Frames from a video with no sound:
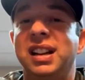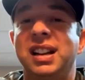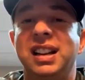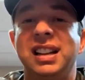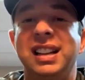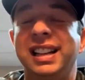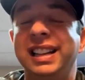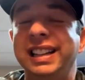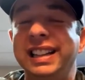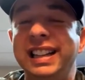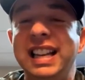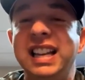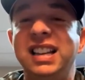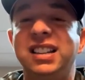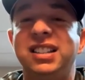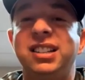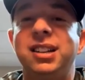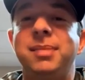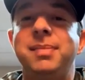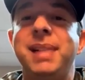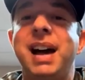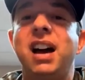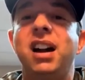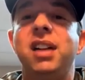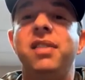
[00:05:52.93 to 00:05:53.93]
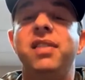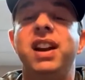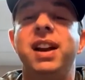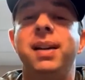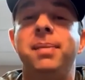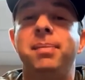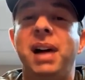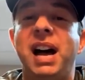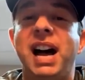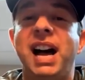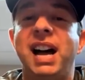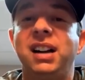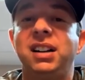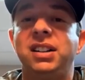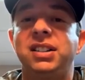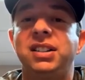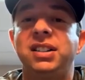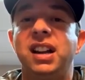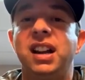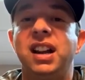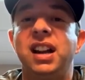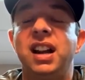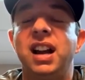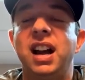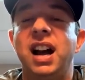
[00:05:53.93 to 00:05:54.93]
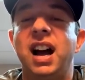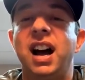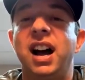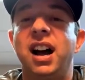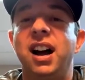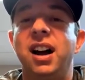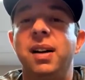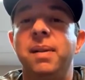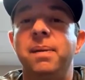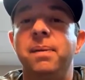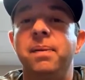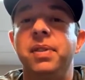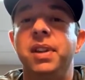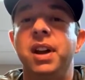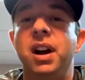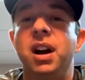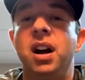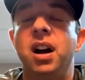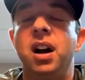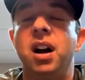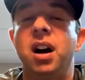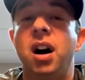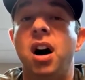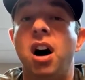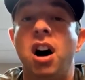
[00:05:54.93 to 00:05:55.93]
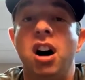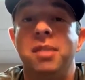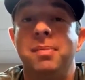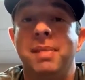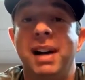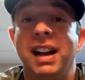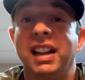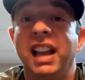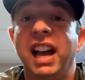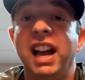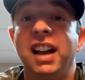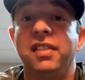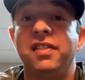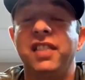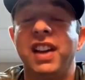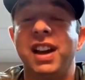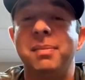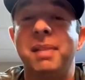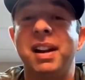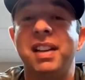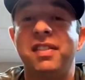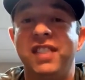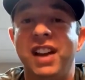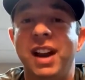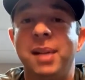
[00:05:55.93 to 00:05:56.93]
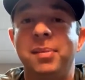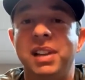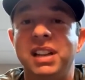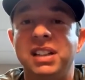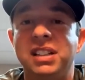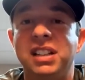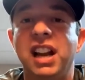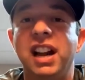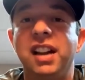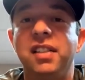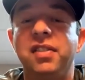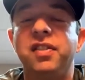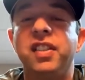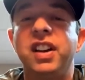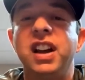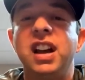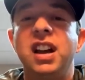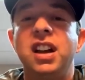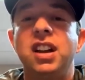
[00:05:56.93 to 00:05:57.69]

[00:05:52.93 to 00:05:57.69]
least amount of an impact um, on my life and my family's life.